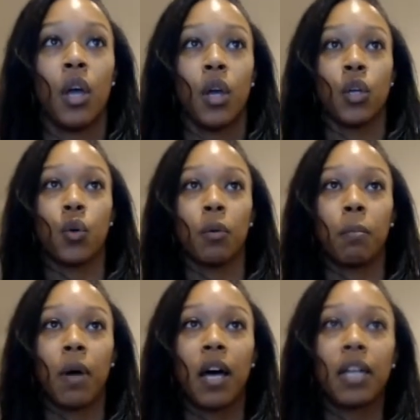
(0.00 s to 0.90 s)
Your
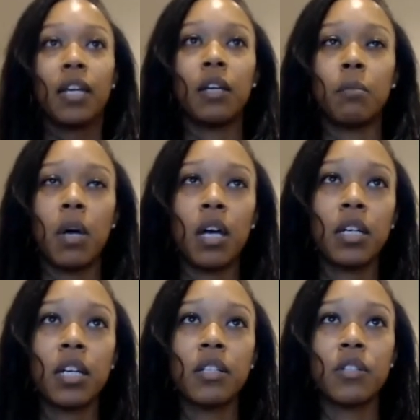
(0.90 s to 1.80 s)
body and mind
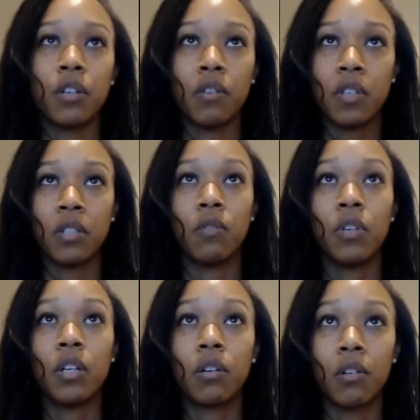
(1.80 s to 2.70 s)
can serve as a
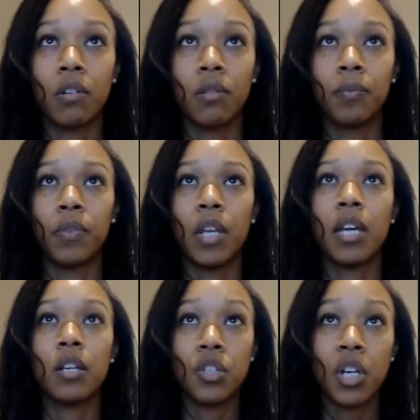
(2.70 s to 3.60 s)
vehicle and
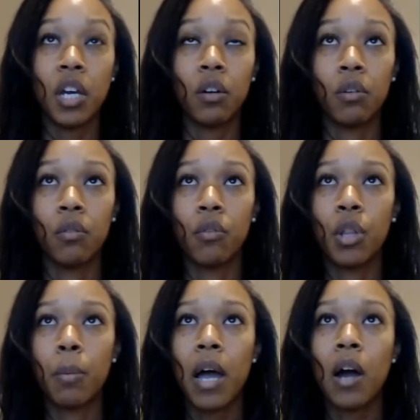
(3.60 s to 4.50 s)
a channel for the
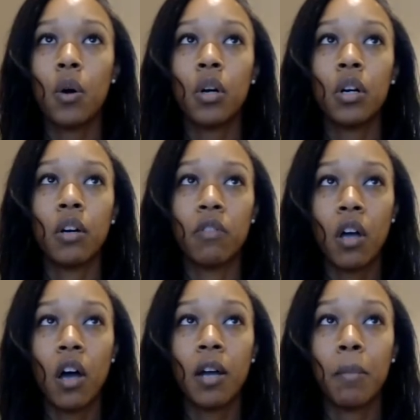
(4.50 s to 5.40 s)
power of the
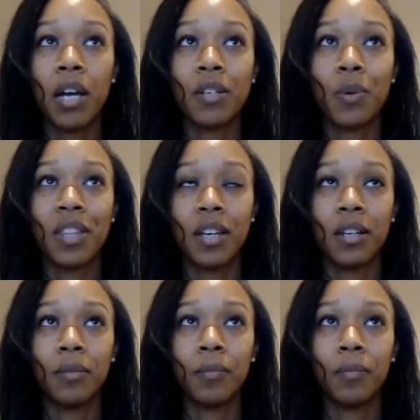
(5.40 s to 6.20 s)
God mind within.